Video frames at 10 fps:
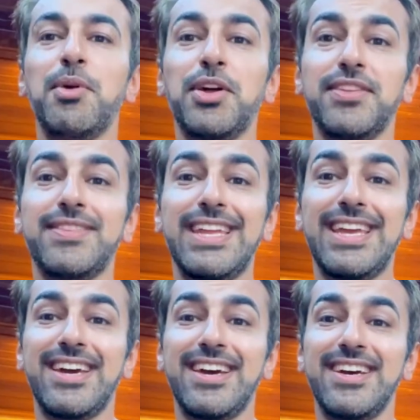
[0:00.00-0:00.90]
Buenos
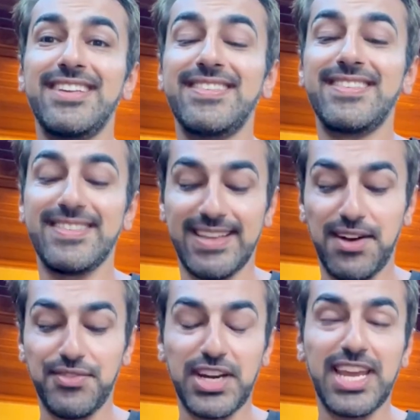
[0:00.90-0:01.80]
dias!
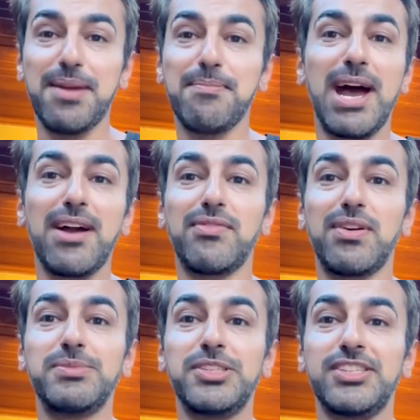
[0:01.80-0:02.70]
After I came back
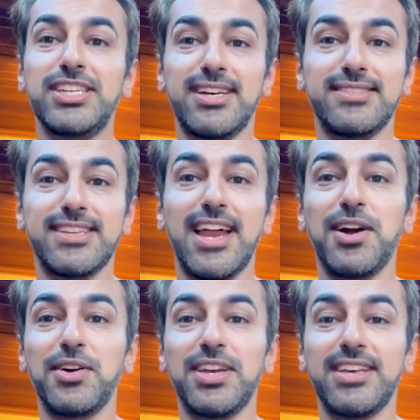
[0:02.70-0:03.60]
from
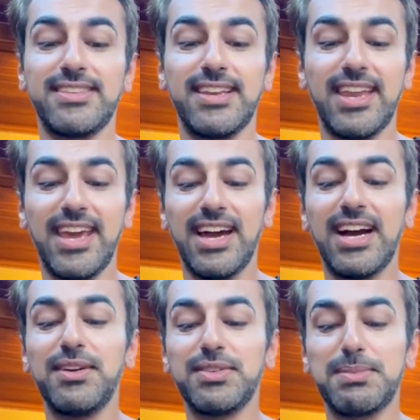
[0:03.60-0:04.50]
Chichicastenango
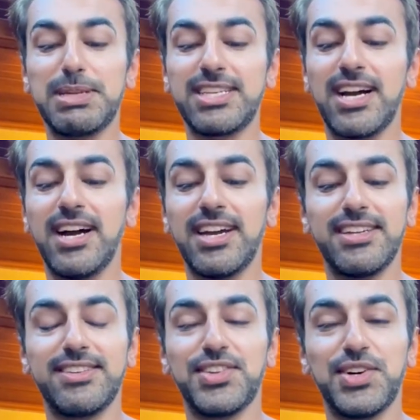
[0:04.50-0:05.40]
yesterday, I was a bit
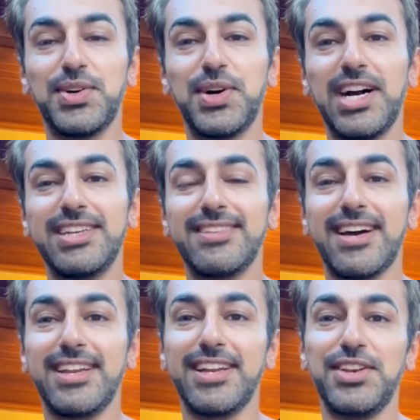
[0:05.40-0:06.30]
tired, so I
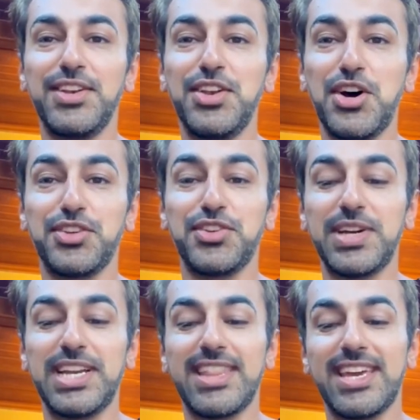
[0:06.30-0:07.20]
decided not to
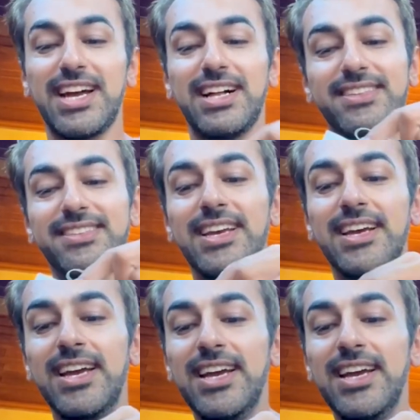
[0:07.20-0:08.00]
do anything else.